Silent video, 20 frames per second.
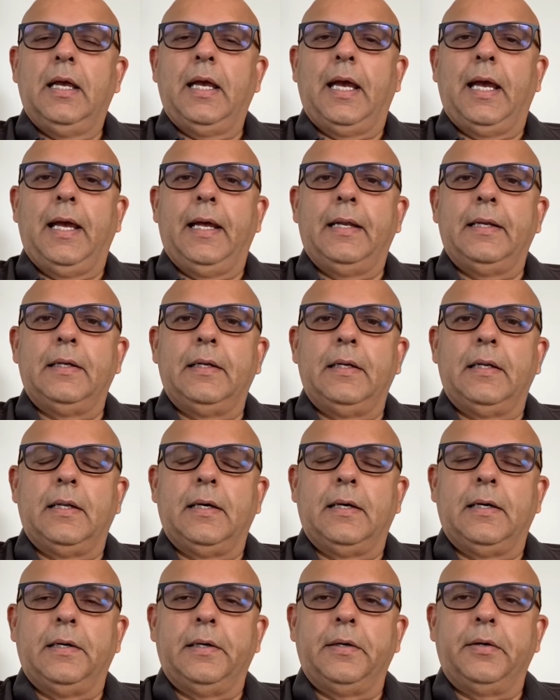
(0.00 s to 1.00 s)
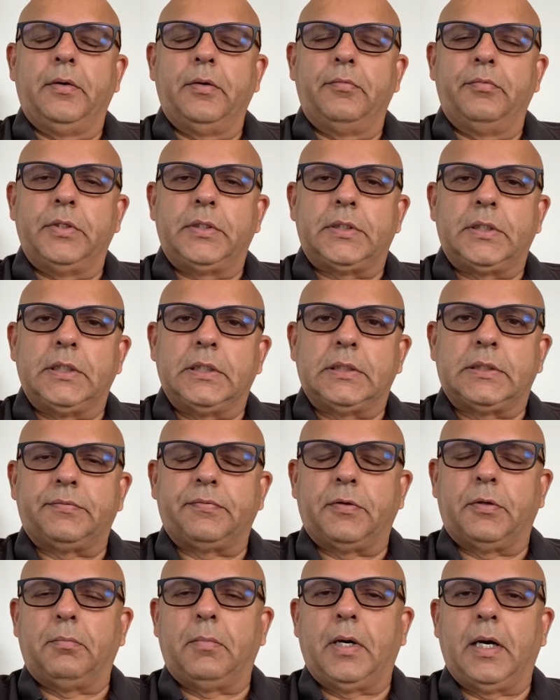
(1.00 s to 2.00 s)
and good wishes
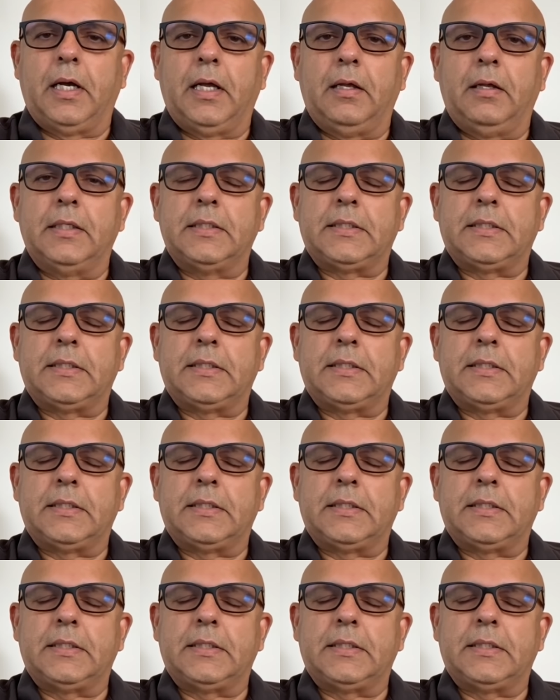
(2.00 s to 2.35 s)
for my